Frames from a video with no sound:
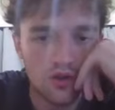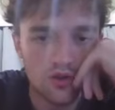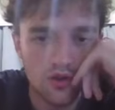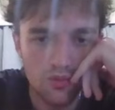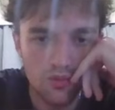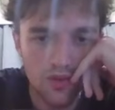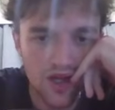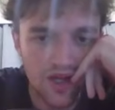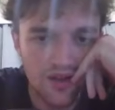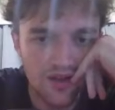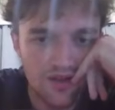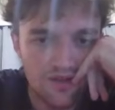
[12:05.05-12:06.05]
go
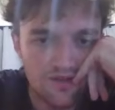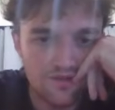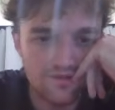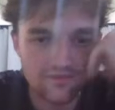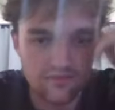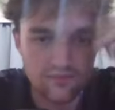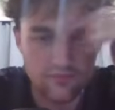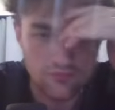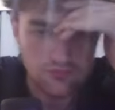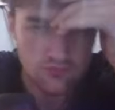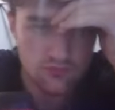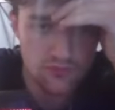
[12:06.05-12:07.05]
back.
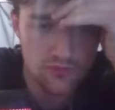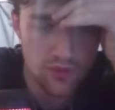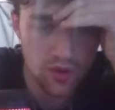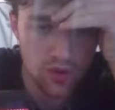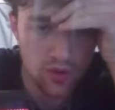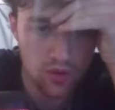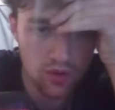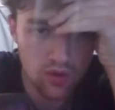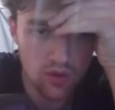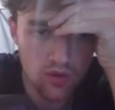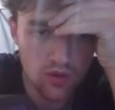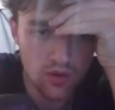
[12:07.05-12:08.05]

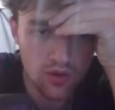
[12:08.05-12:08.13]
Or